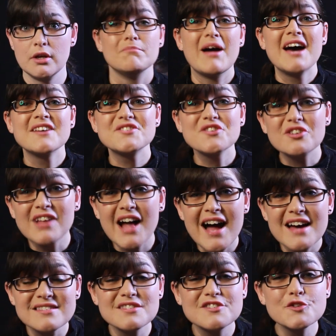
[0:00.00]

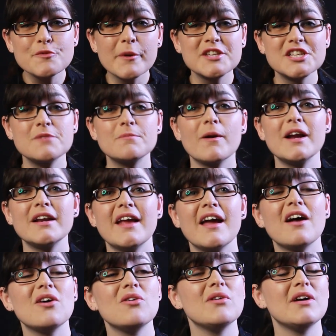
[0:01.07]
Masterclass is super cheap right
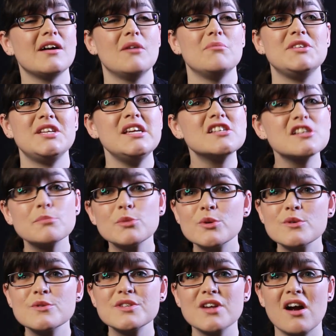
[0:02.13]
now. Um,
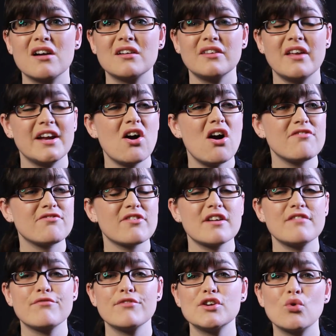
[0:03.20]
Teachables are like
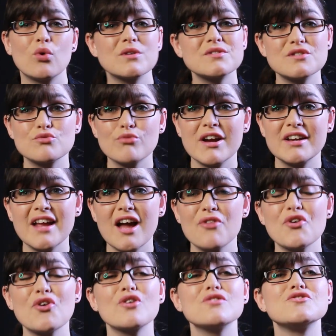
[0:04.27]
offering free courses right now.
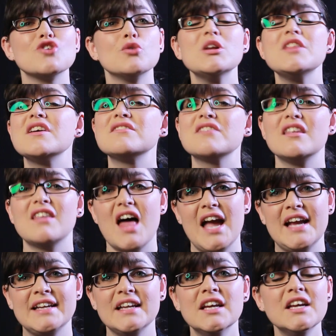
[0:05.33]
There are so many things
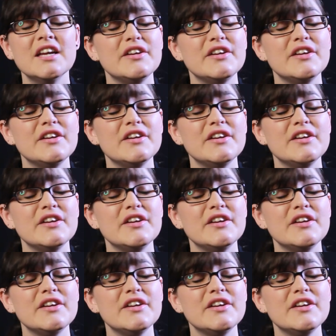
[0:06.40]
online.